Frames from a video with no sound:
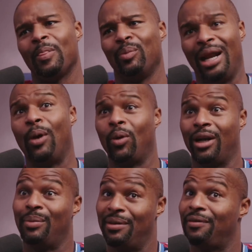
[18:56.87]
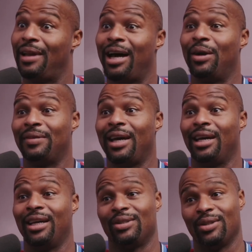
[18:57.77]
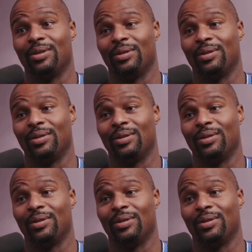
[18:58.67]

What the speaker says: But I wanted to be flying off that edge. So